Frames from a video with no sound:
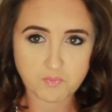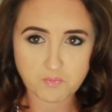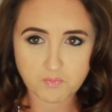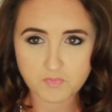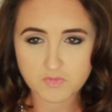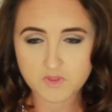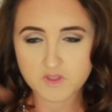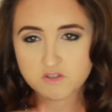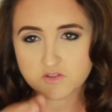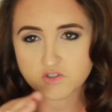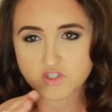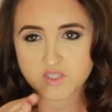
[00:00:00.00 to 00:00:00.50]
a
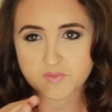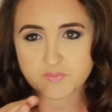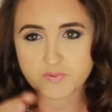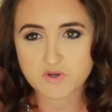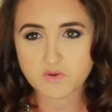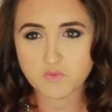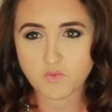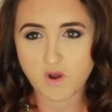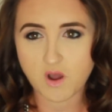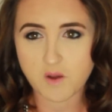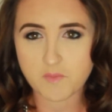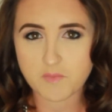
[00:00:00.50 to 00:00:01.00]
little cheaper
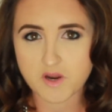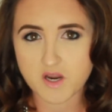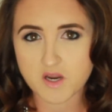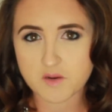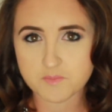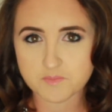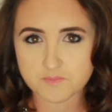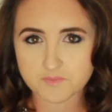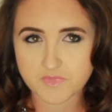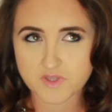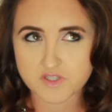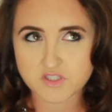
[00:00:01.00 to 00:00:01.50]
at
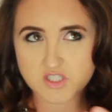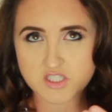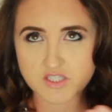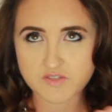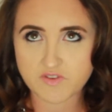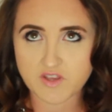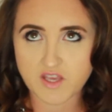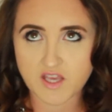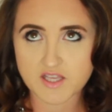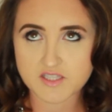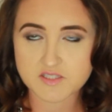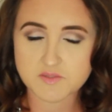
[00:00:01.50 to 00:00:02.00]
Walmart than
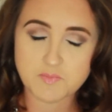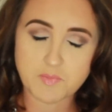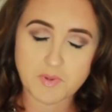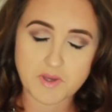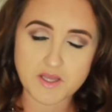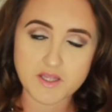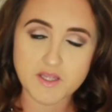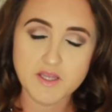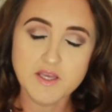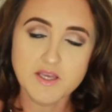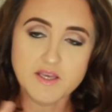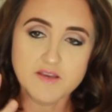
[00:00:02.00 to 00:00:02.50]
CVS,
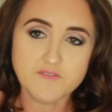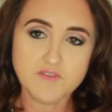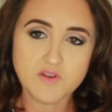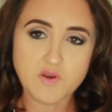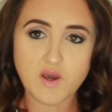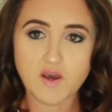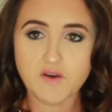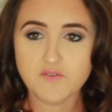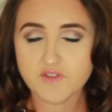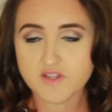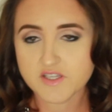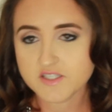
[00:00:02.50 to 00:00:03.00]
but if you
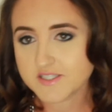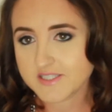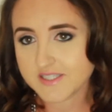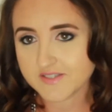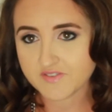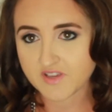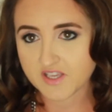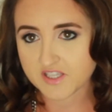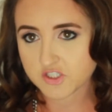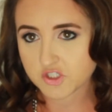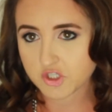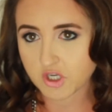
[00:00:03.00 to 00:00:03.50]
have like
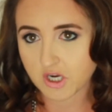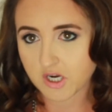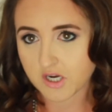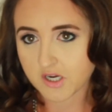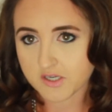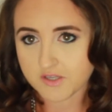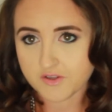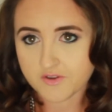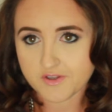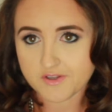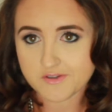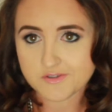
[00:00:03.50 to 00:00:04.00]
CVS card,
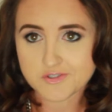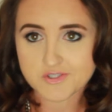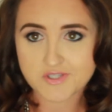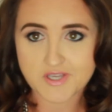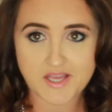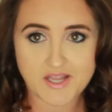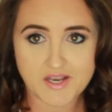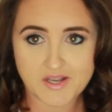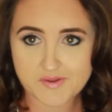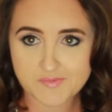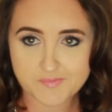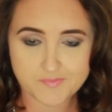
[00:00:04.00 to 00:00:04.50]
you can usually
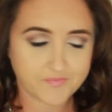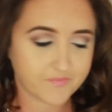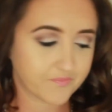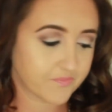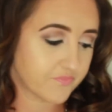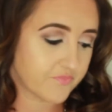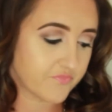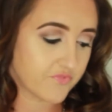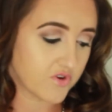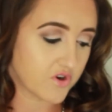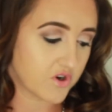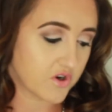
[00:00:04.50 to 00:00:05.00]
get it
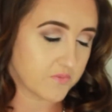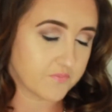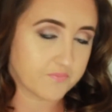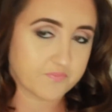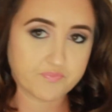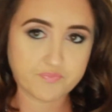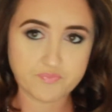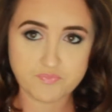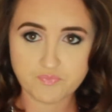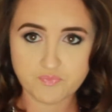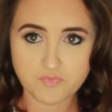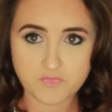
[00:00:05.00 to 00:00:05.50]
for
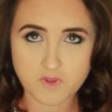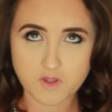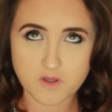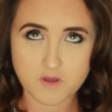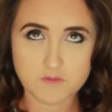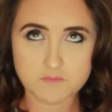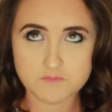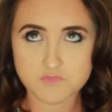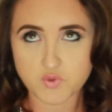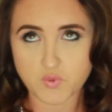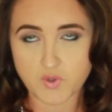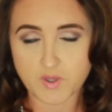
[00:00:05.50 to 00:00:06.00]

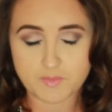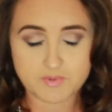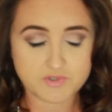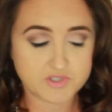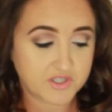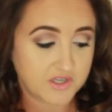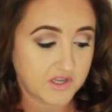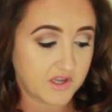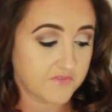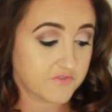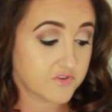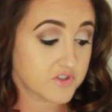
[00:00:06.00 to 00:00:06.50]
20%
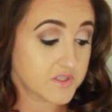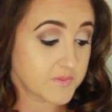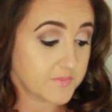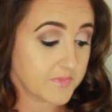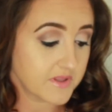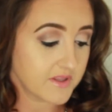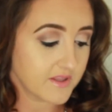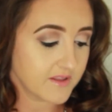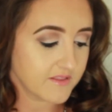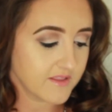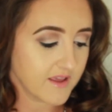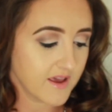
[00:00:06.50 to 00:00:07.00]
off or something
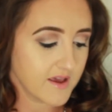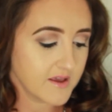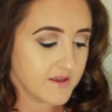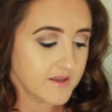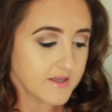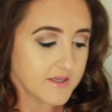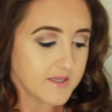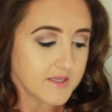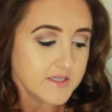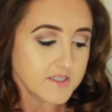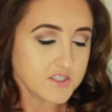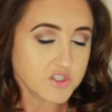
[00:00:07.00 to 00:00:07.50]
like that.
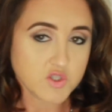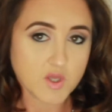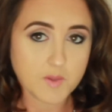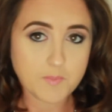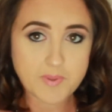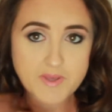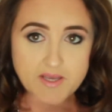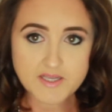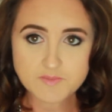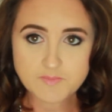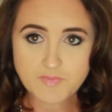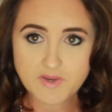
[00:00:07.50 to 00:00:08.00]
So I
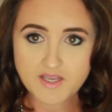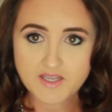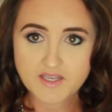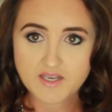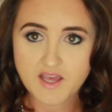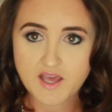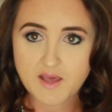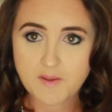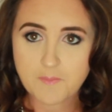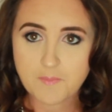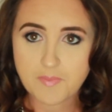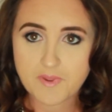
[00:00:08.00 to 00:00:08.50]
picked mine
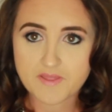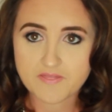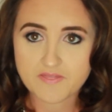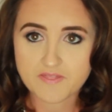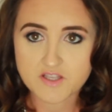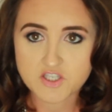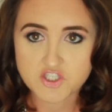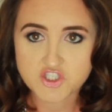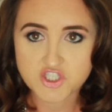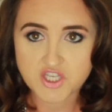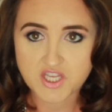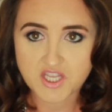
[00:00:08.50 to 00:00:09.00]
up in the
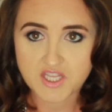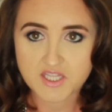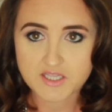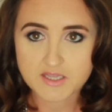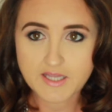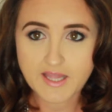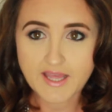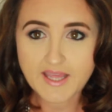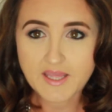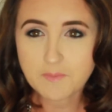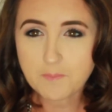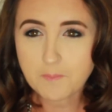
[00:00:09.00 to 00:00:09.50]
shade
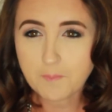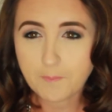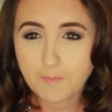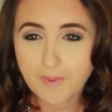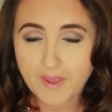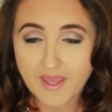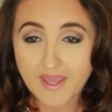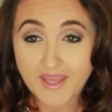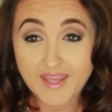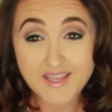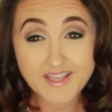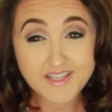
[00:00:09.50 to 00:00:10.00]
light
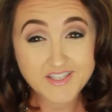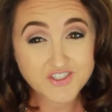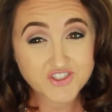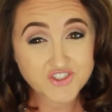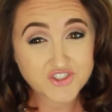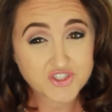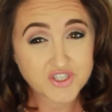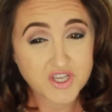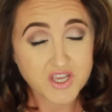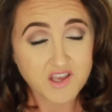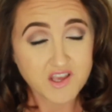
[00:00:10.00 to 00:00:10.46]
beige.